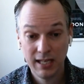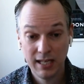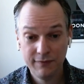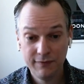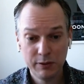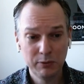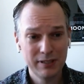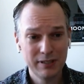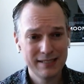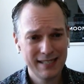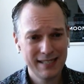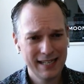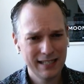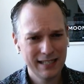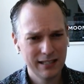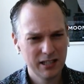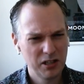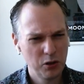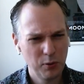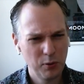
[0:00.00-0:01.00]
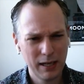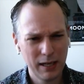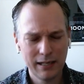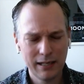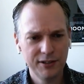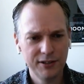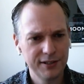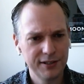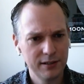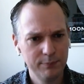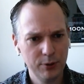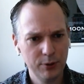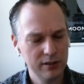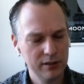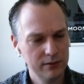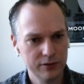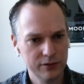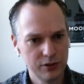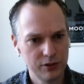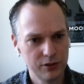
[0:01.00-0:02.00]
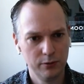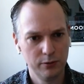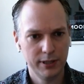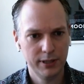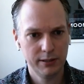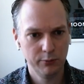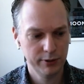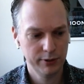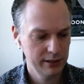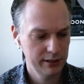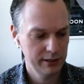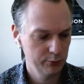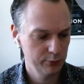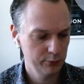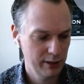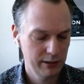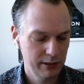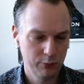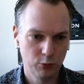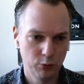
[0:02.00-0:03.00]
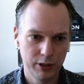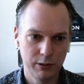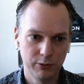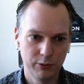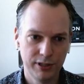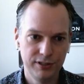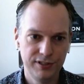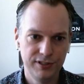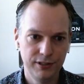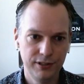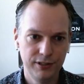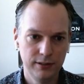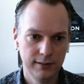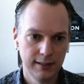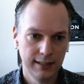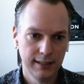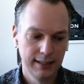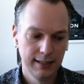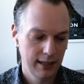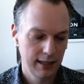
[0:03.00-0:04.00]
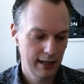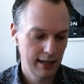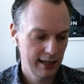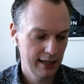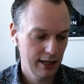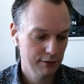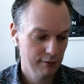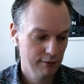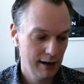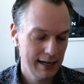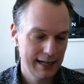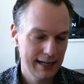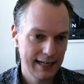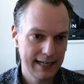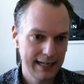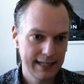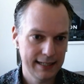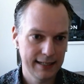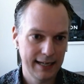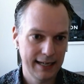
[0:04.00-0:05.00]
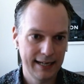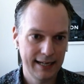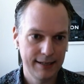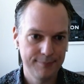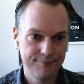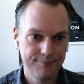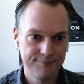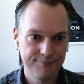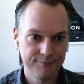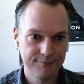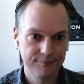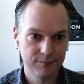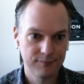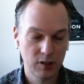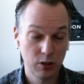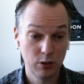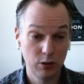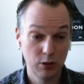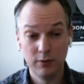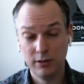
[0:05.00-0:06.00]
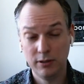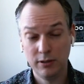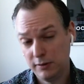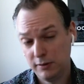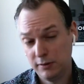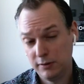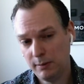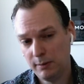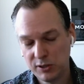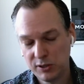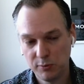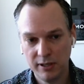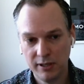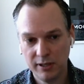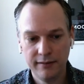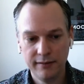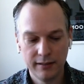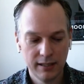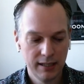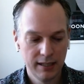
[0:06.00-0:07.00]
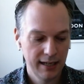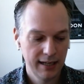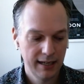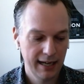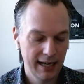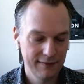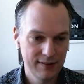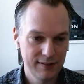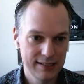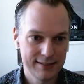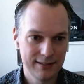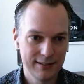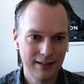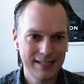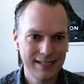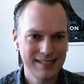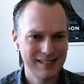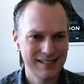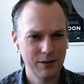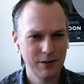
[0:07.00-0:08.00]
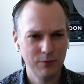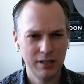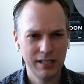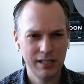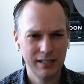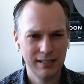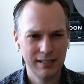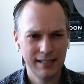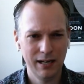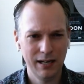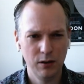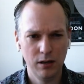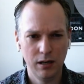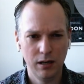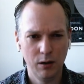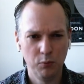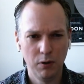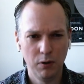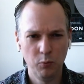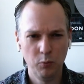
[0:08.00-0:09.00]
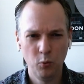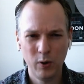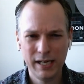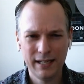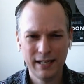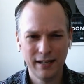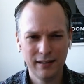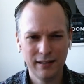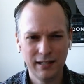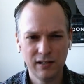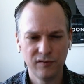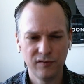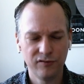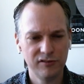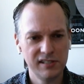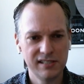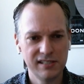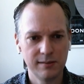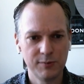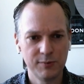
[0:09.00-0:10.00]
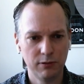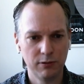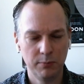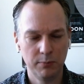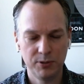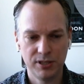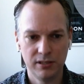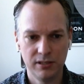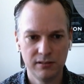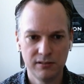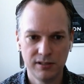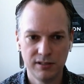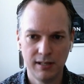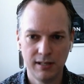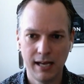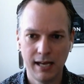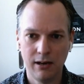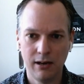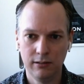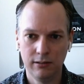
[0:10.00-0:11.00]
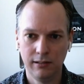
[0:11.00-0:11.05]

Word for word: If you want to take a quick look at the book and not sure what you want to do, O'Reilly, who it's published with, have this nice thing where you can get a 1-week, I think, free subscription to their